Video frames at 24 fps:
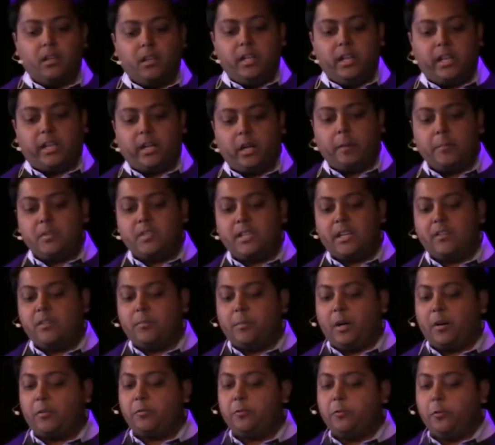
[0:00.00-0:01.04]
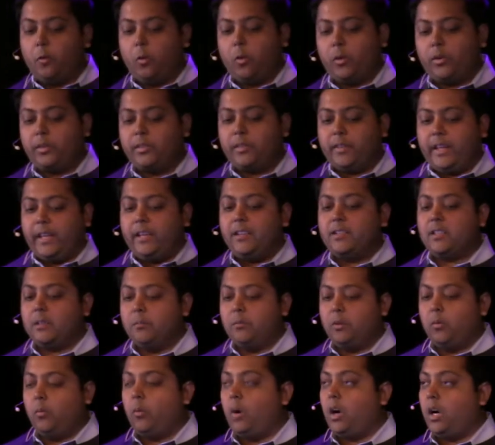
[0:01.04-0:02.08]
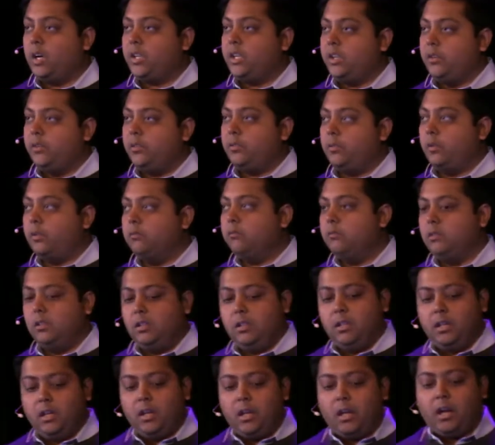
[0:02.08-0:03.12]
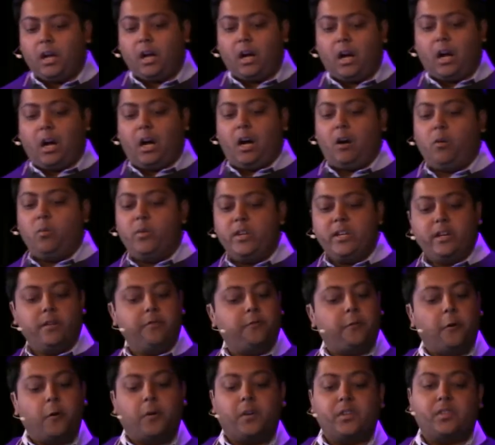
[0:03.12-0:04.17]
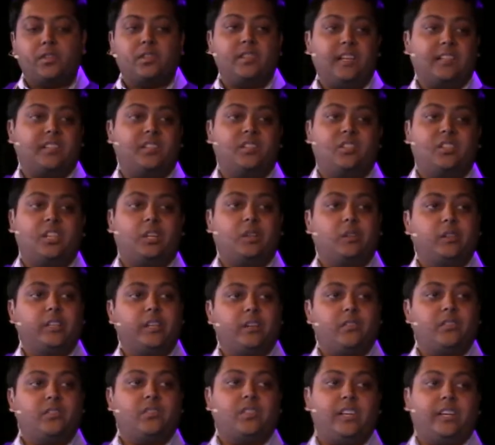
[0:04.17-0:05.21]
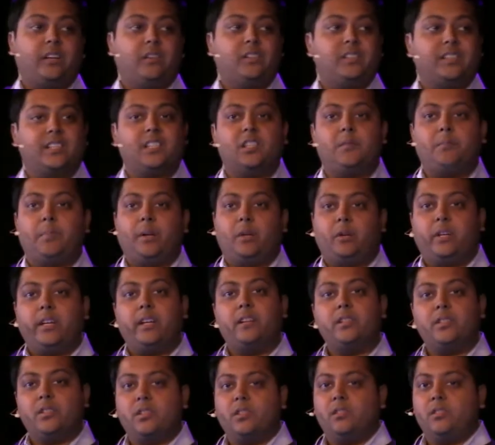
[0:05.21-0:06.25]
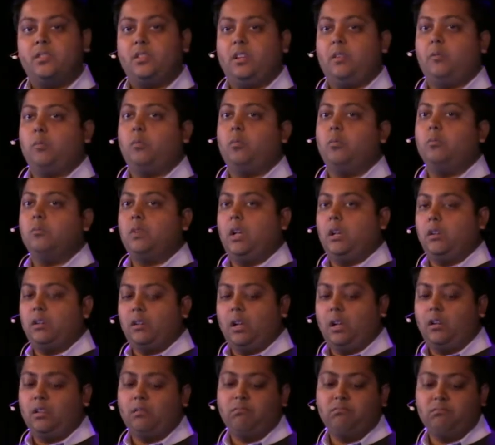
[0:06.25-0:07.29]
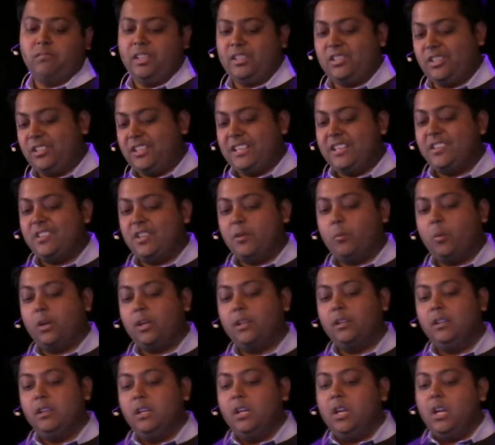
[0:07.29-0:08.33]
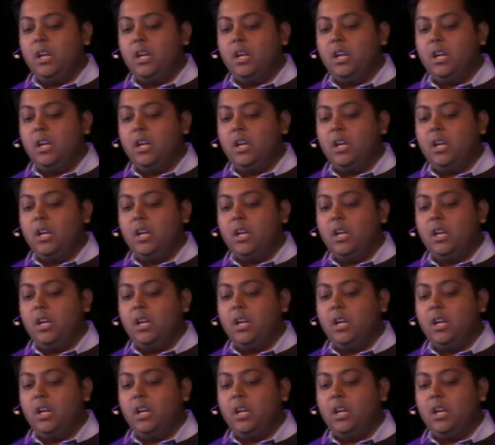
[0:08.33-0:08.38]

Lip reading: It comes down to about 4 things I'm going to walk you through. We didn't focus necessarily on sales experience. That's an easy one.